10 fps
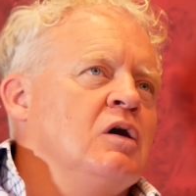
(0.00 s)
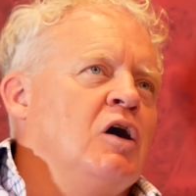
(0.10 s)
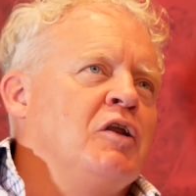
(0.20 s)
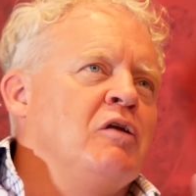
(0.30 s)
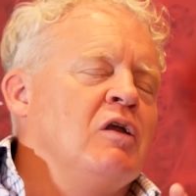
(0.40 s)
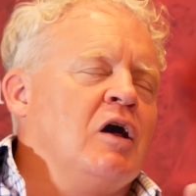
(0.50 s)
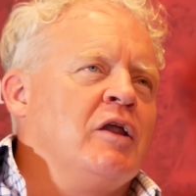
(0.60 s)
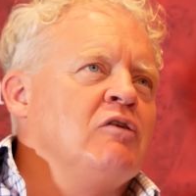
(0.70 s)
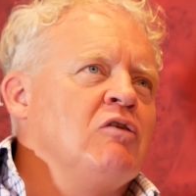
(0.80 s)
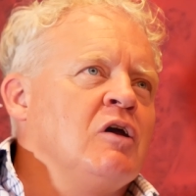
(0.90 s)
I
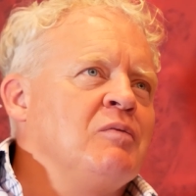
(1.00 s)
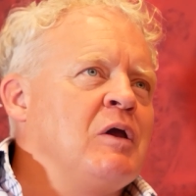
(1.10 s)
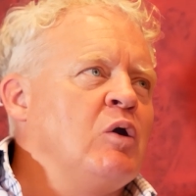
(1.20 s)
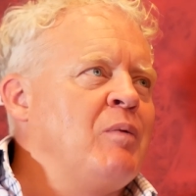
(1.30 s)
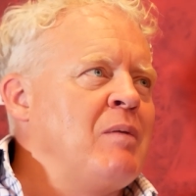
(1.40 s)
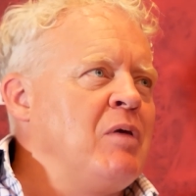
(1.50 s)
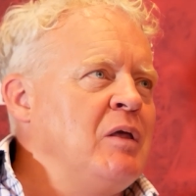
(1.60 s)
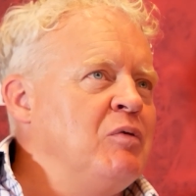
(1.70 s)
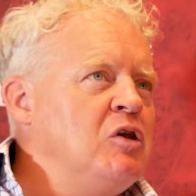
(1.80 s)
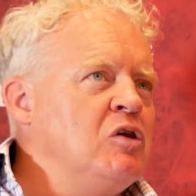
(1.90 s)
don't like to make it all about money,
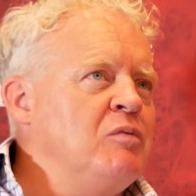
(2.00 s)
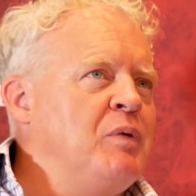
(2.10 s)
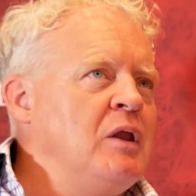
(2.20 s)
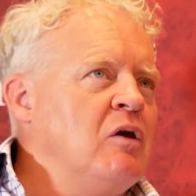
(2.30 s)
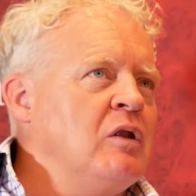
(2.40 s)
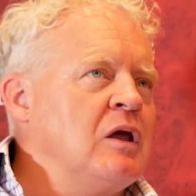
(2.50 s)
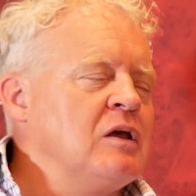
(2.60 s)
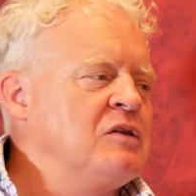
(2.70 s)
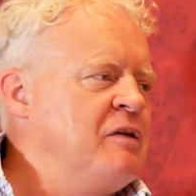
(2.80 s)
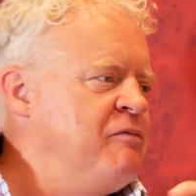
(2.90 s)
but you'd have been on like a
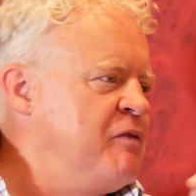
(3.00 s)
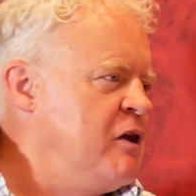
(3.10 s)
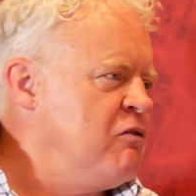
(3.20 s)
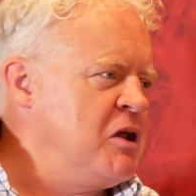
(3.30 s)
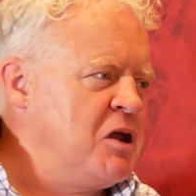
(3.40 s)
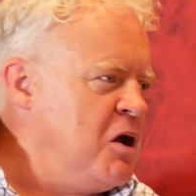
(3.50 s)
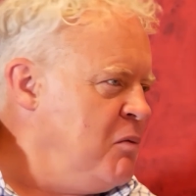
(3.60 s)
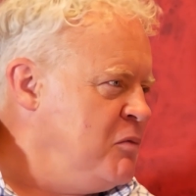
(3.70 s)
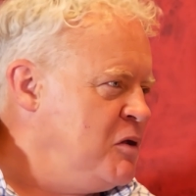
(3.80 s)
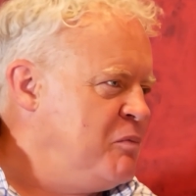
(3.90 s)
7-figure
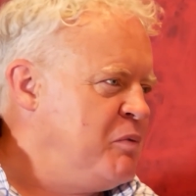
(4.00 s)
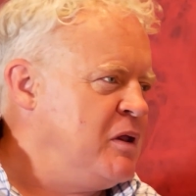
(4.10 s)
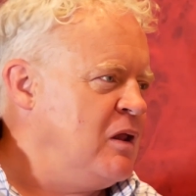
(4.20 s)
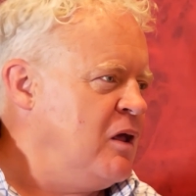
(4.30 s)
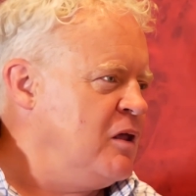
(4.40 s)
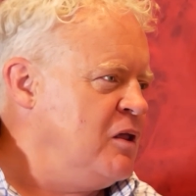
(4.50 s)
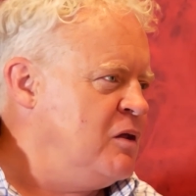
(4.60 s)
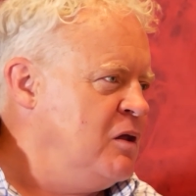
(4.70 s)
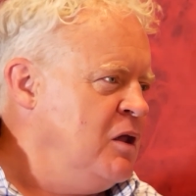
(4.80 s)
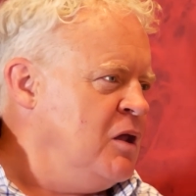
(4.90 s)
income. You'd have been like,
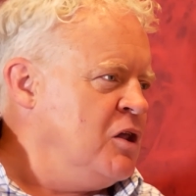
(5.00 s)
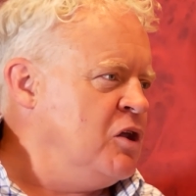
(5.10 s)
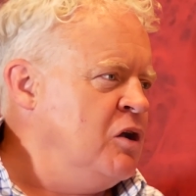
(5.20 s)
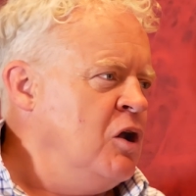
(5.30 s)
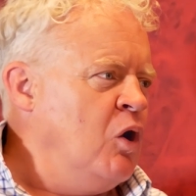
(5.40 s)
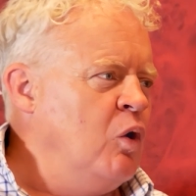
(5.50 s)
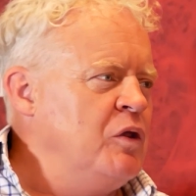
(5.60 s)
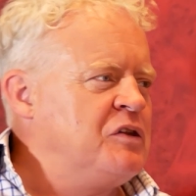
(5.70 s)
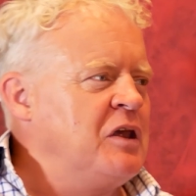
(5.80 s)
all these